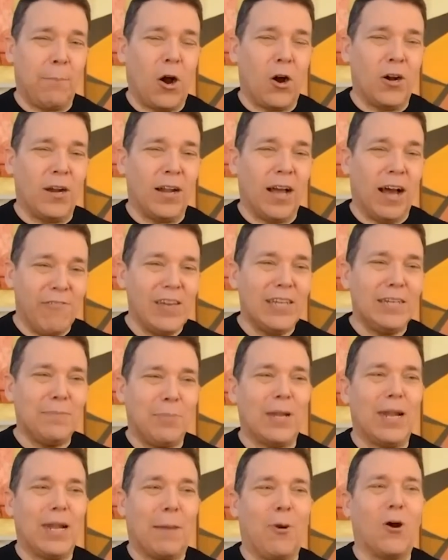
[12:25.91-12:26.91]
part of
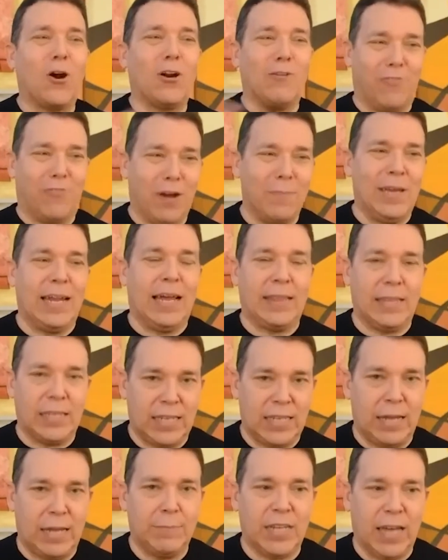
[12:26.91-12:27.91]
it, but apart from it at
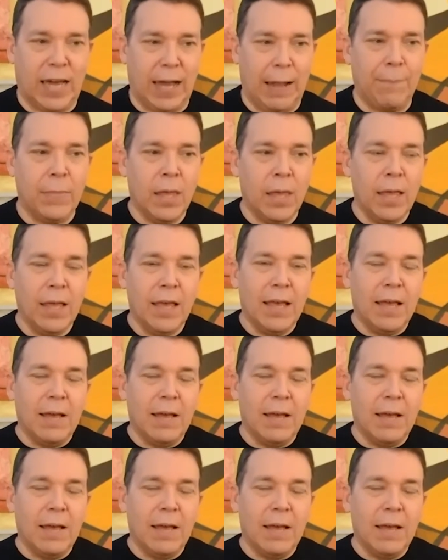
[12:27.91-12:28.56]
the same time.